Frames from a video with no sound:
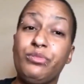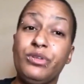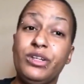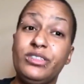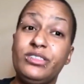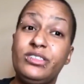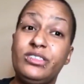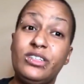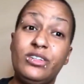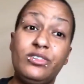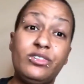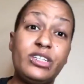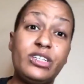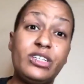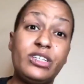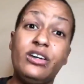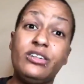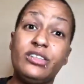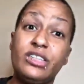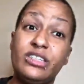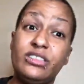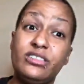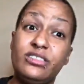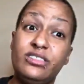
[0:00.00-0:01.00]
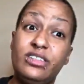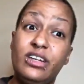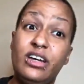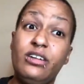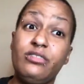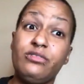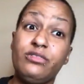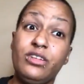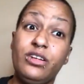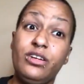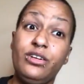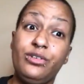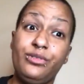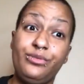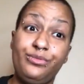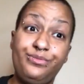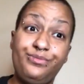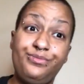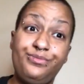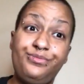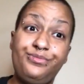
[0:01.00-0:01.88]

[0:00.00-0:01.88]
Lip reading: blood cell count is down low.